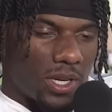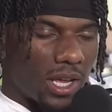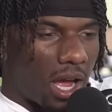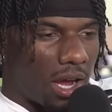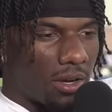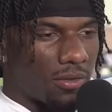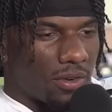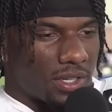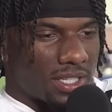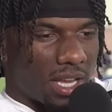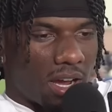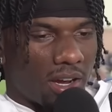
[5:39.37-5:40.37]
really iron
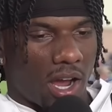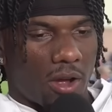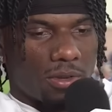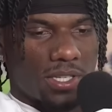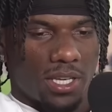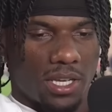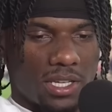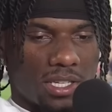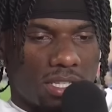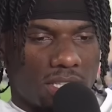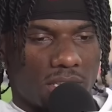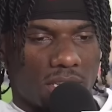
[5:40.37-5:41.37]
versus iron. I would say
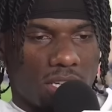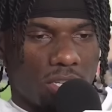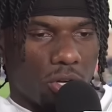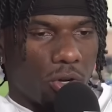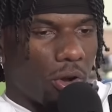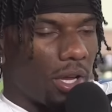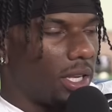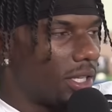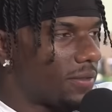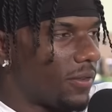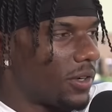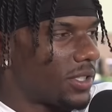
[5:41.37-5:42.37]
it's you know
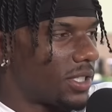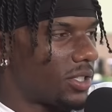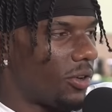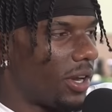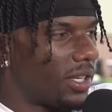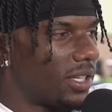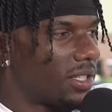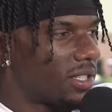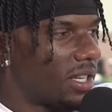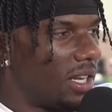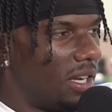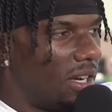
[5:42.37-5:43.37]
greatness versus greatness.
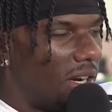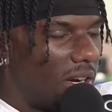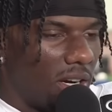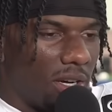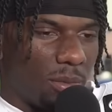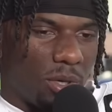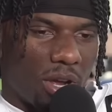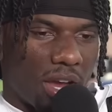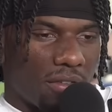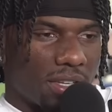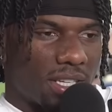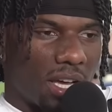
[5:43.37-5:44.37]
Um, you know,
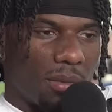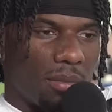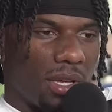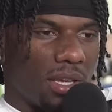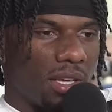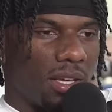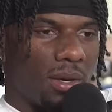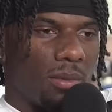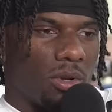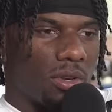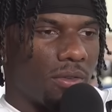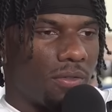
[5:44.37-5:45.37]
every time me and him
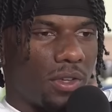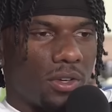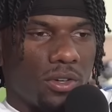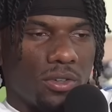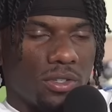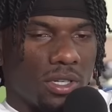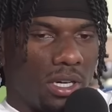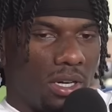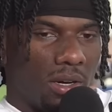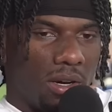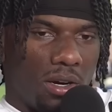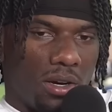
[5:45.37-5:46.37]
on the field,
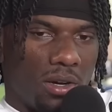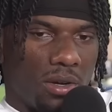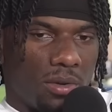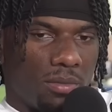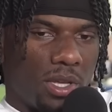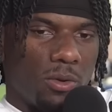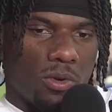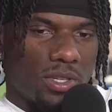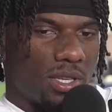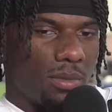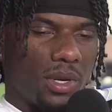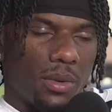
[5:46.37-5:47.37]
um, he
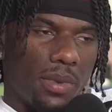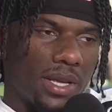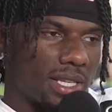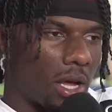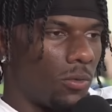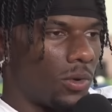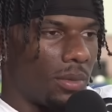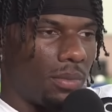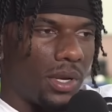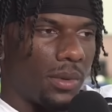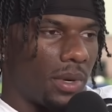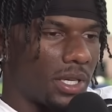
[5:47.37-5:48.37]
wants to be the best. I want to
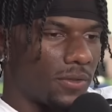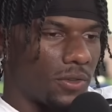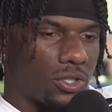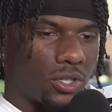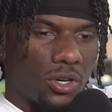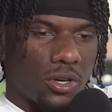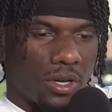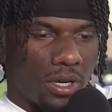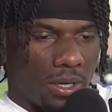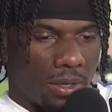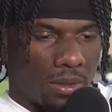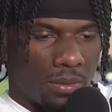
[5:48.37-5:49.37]
be the best for sure.
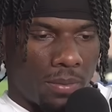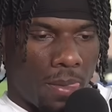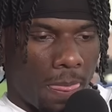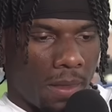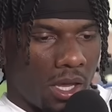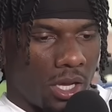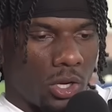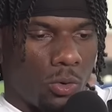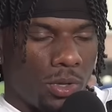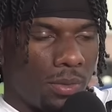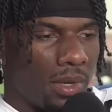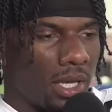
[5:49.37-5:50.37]
Um, you know,
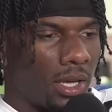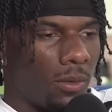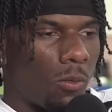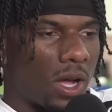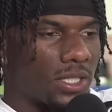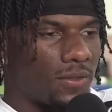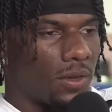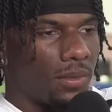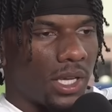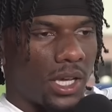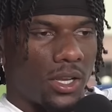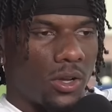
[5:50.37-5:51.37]
we, me and him watch film
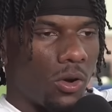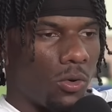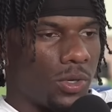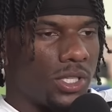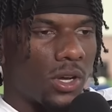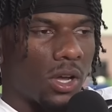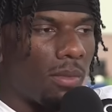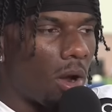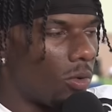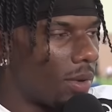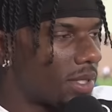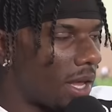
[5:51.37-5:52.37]
together, or we talk
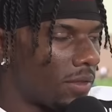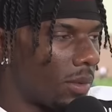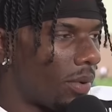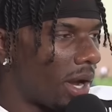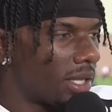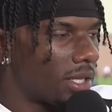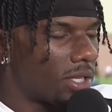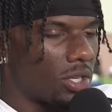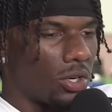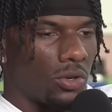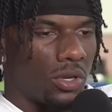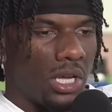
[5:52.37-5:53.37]
about reps after practice.
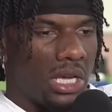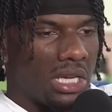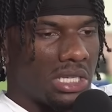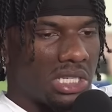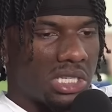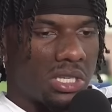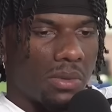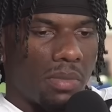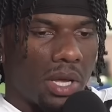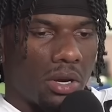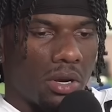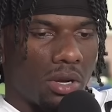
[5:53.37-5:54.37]
So, just to
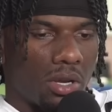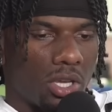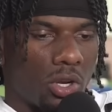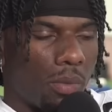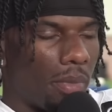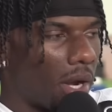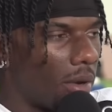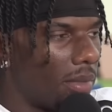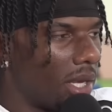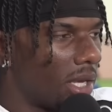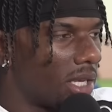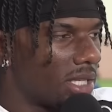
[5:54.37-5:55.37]
better, you know, better
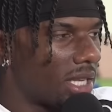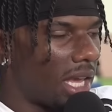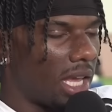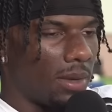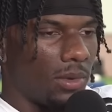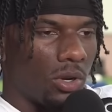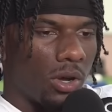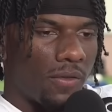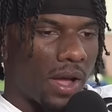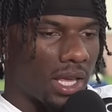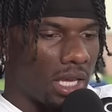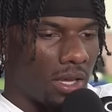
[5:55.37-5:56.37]
me in his game. You know, if
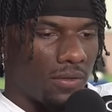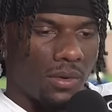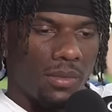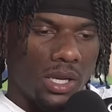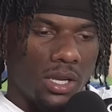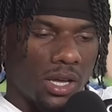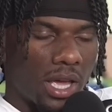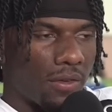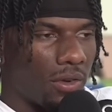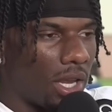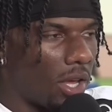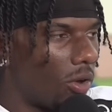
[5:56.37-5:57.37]
I can give him a look
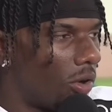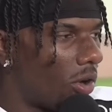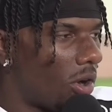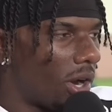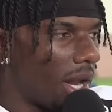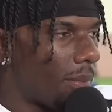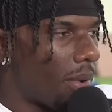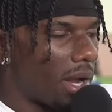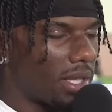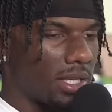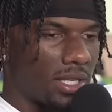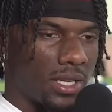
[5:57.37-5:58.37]
every day, going hard at
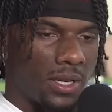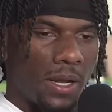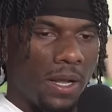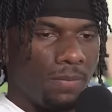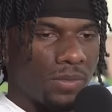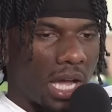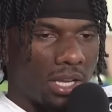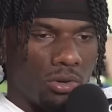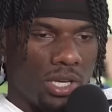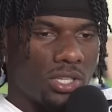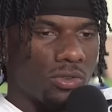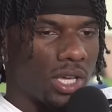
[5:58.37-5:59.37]
practice, and I know
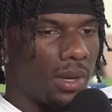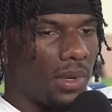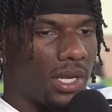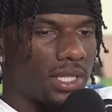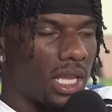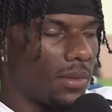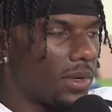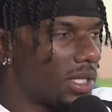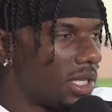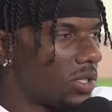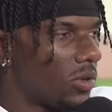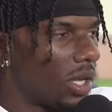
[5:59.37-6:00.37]
he's gonna give me the same because
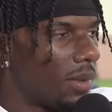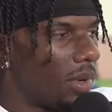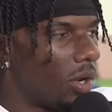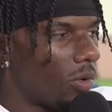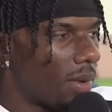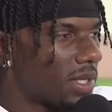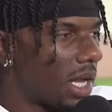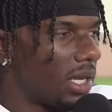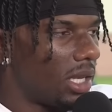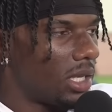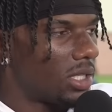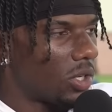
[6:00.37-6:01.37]
he's gonna give me the reps I
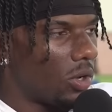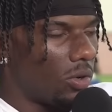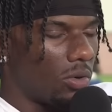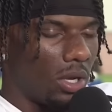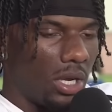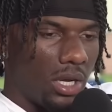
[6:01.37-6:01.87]
need to go,